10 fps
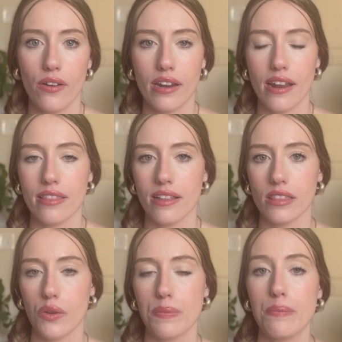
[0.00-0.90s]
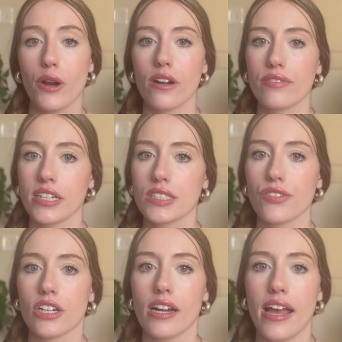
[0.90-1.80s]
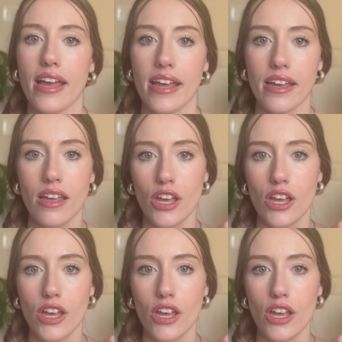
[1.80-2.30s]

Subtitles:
and I think that would be perfect for a